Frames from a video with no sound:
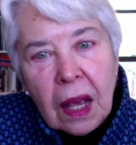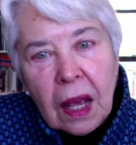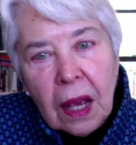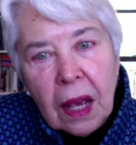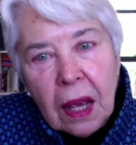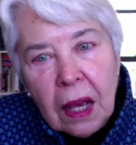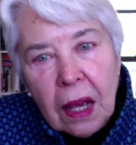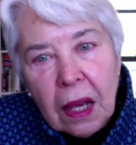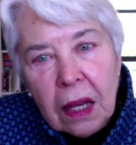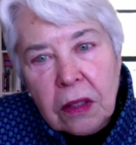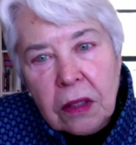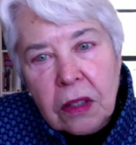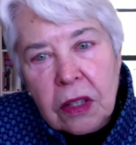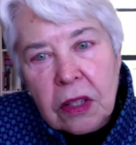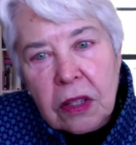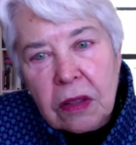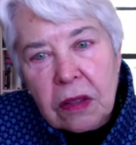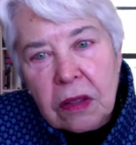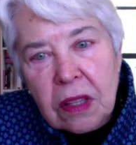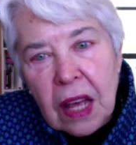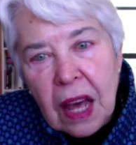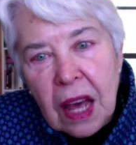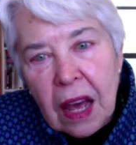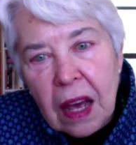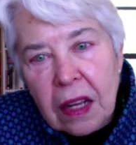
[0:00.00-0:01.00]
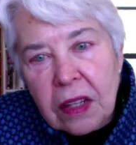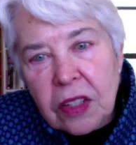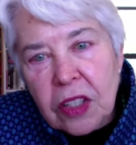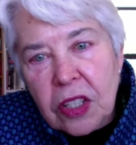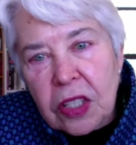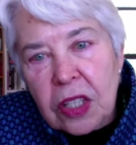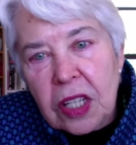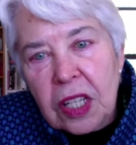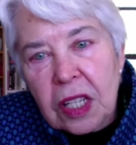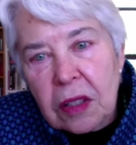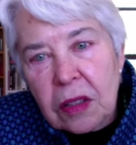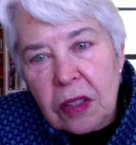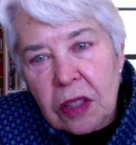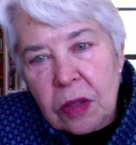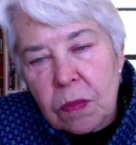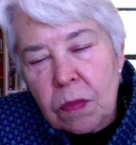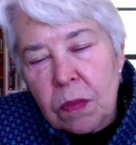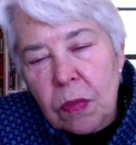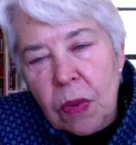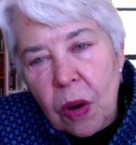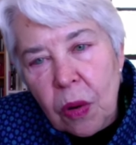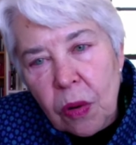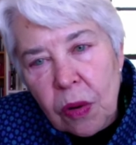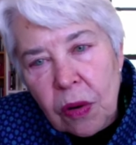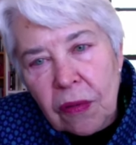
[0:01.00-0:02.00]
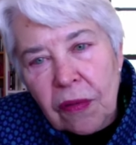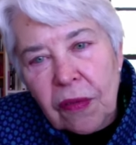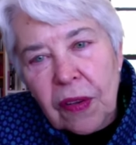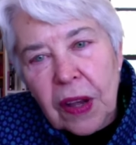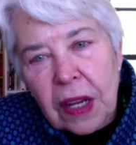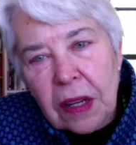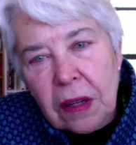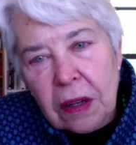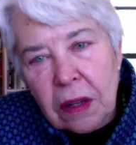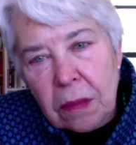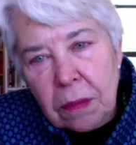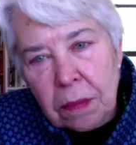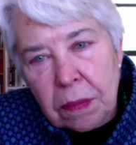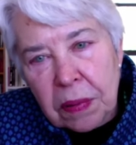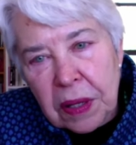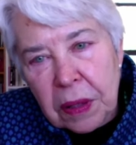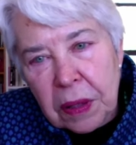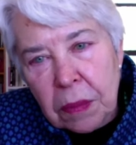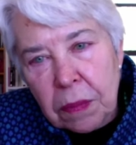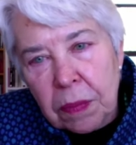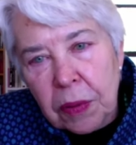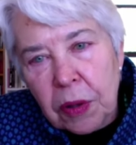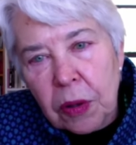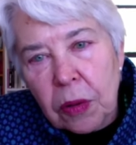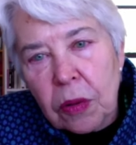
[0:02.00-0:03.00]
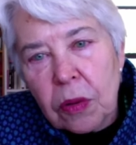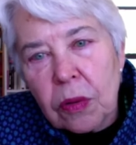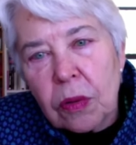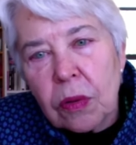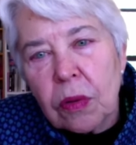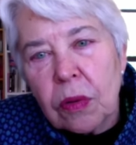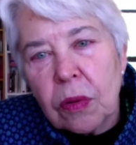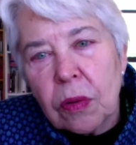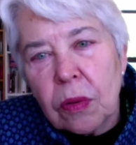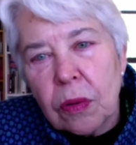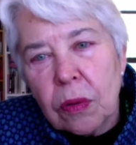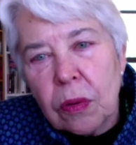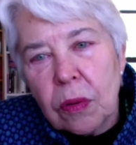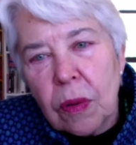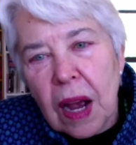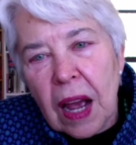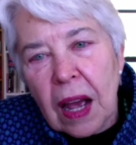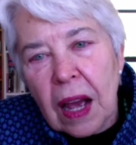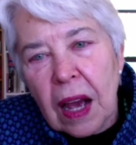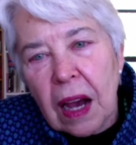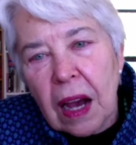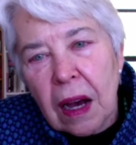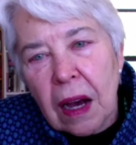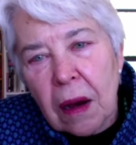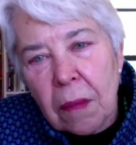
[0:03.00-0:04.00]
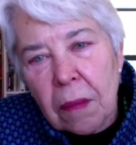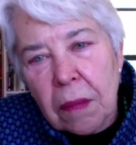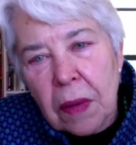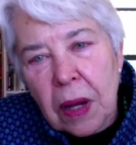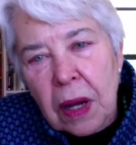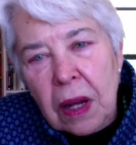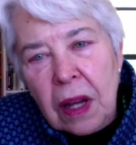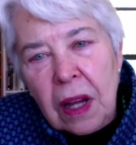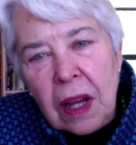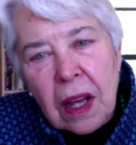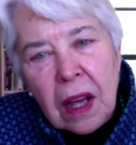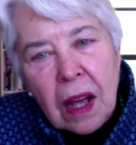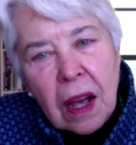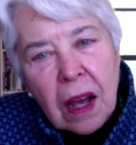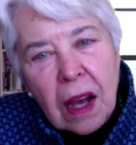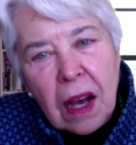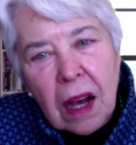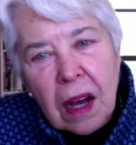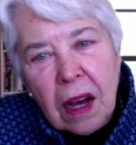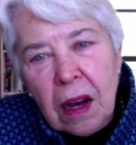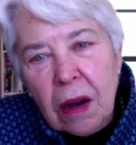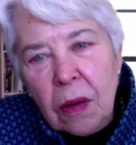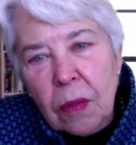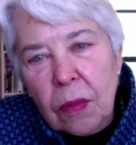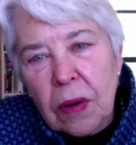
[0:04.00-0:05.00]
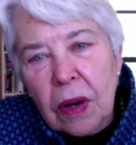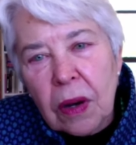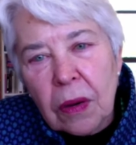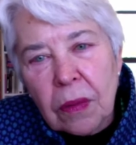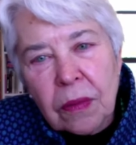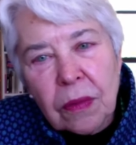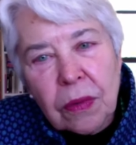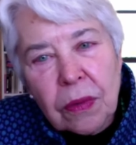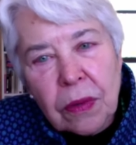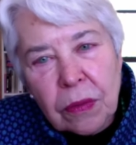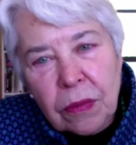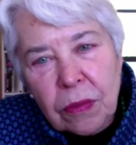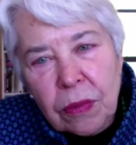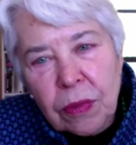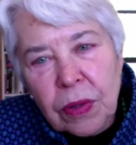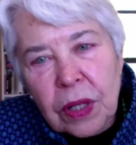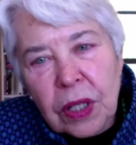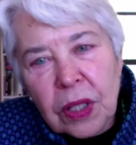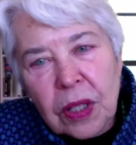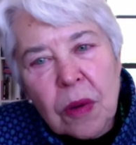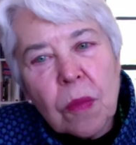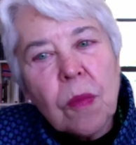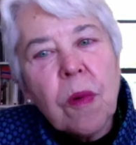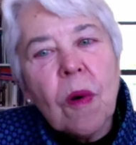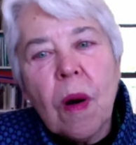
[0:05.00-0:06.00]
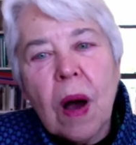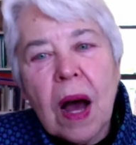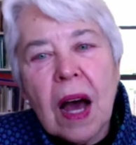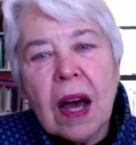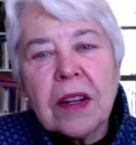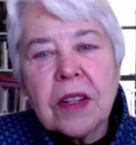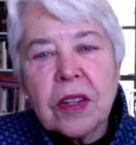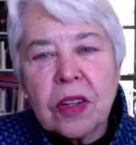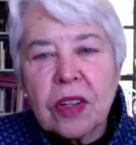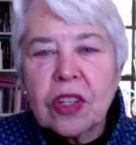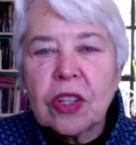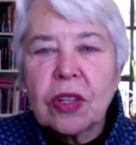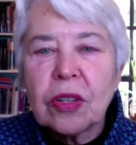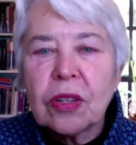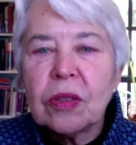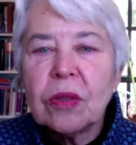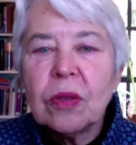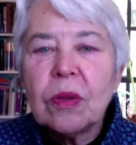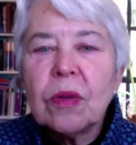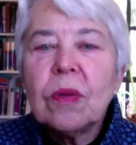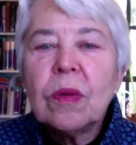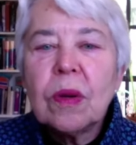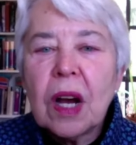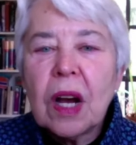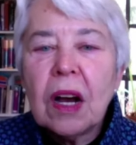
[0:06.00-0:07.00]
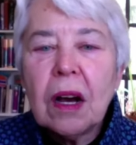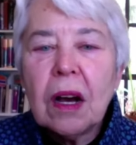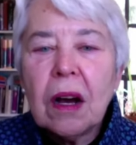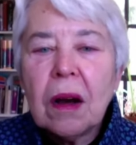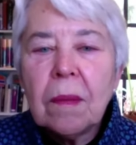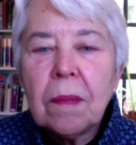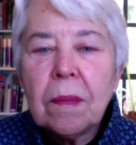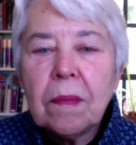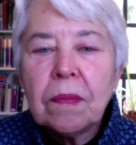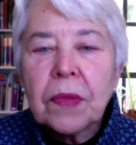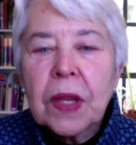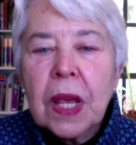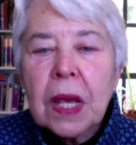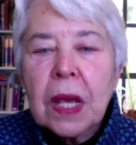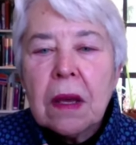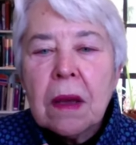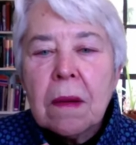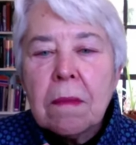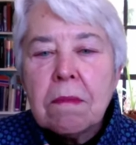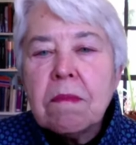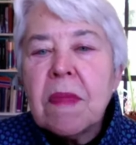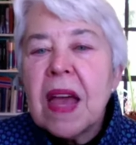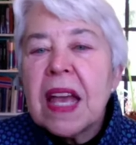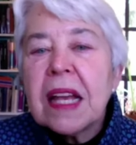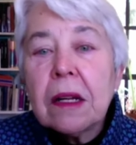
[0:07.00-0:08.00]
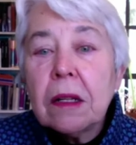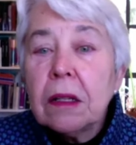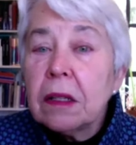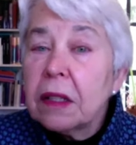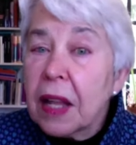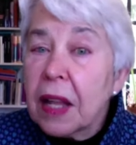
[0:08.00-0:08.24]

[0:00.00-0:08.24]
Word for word: and that it's motivated people who um, uh, uh really want to um, make a